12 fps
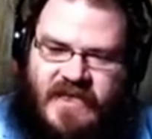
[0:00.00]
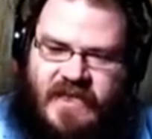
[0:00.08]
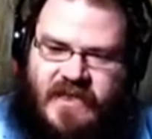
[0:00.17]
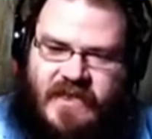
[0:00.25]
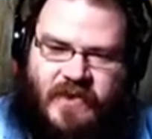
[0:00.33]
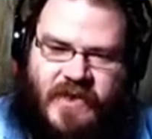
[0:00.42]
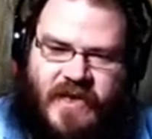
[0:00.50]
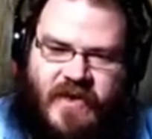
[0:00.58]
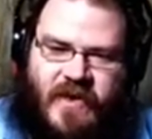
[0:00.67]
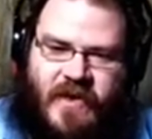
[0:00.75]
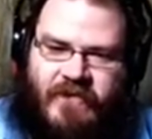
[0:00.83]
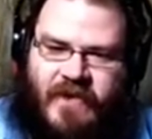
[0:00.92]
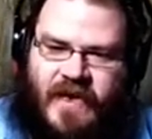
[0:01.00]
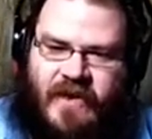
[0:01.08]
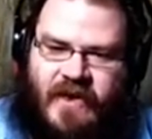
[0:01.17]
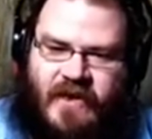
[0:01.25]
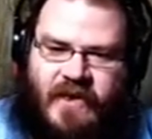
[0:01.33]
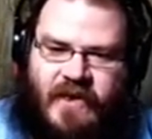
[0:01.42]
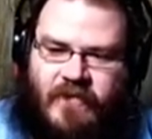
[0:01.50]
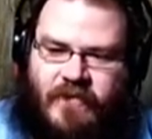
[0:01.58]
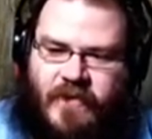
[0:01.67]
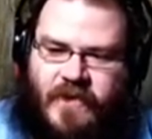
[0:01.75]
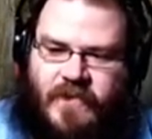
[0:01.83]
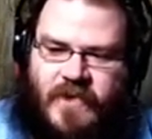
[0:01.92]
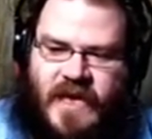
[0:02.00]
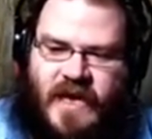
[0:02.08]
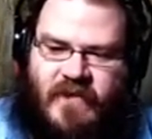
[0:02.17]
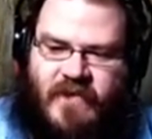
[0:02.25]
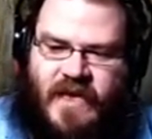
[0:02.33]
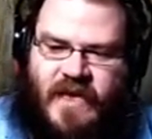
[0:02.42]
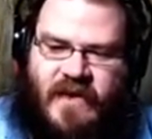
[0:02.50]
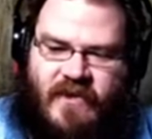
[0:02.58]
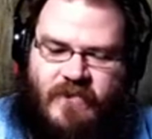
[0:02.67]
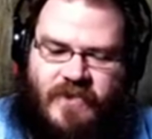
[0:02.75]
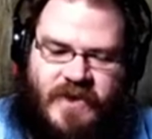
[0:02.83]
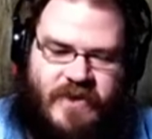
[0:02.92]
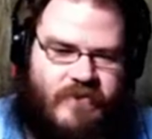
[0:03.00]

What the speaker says: It's only RF out. I'd love for it to be AV out, but